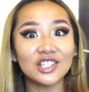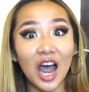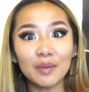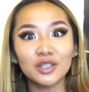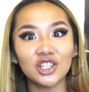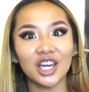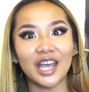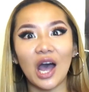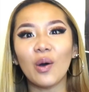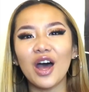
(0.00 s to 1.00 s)
it's time to
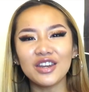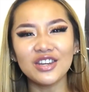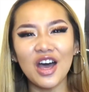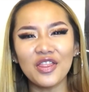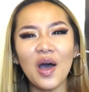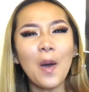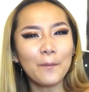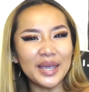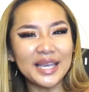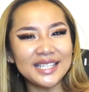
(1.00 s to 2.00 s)
check out another
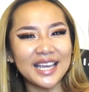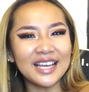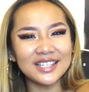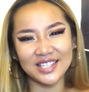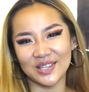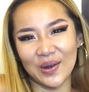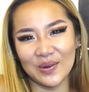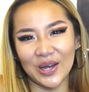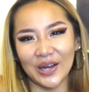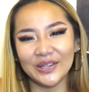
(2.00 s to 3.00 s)
BTS
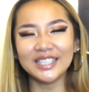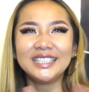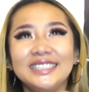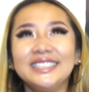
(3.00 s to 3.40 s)
solo.